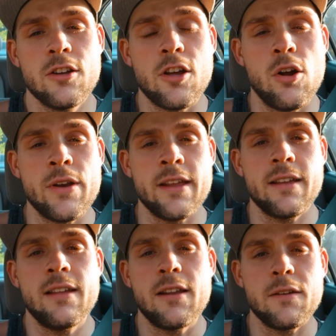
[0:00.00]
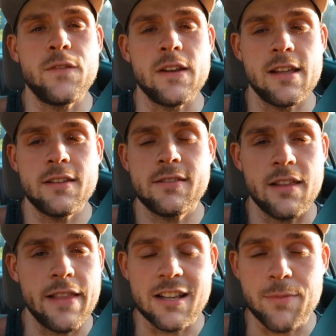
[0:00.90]
coding and fitness,
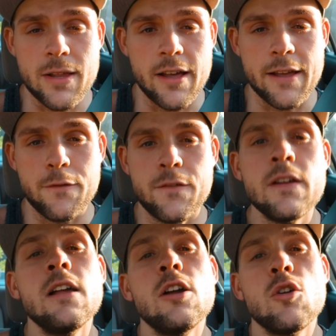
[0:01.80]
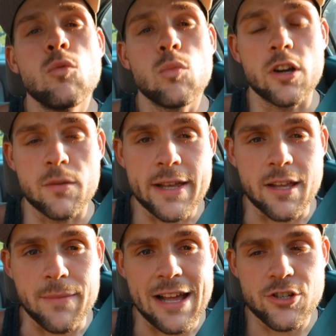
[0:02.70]
that's my life. We're going to make
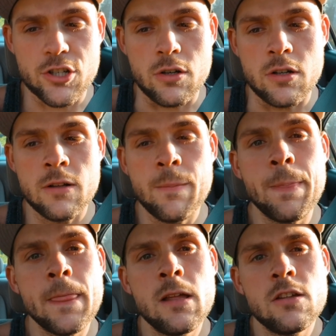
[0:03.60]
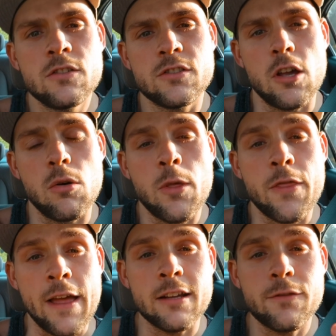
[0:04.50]
it magical. So,
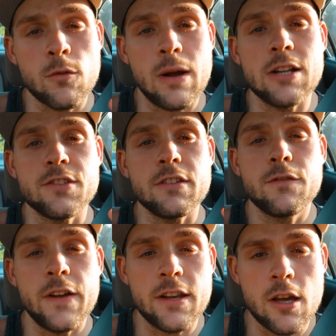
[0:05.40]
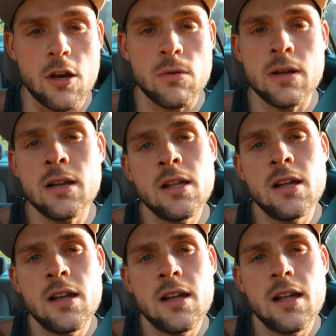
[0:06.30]
thanks for watching this video.
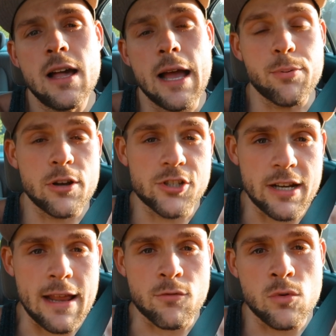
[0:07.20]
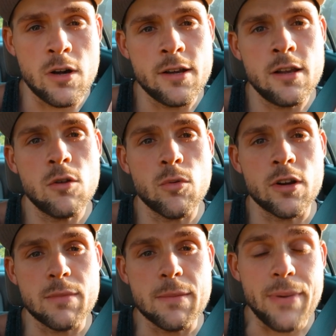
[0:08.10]
I appreciate everyone. We're
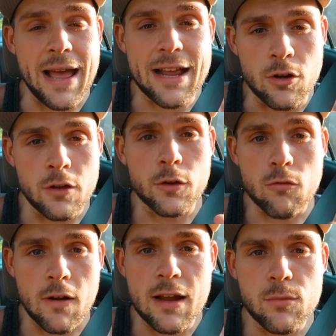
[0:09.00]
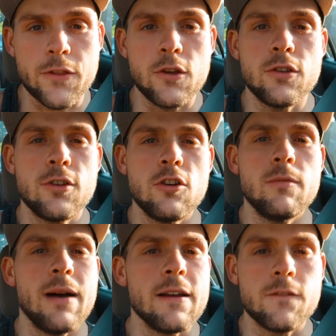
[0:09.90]
going to be back on the grind with
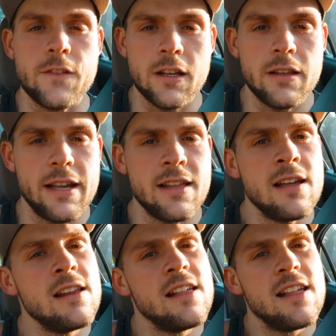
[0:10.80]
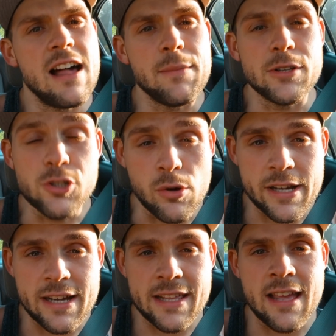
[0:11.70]
YouTube. I feel it. I'm enjoying
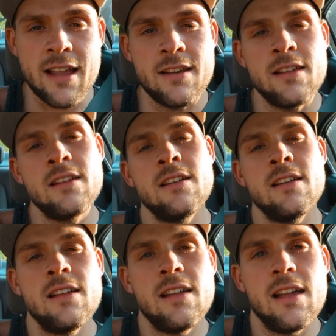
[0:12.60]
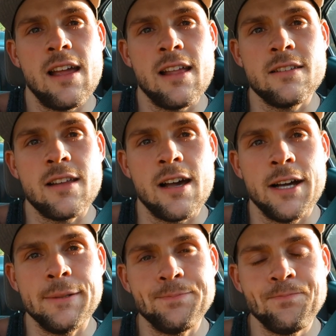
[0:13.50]
it again. And,
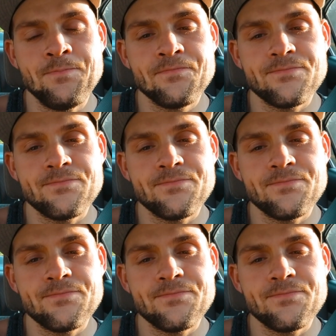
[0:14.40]
um...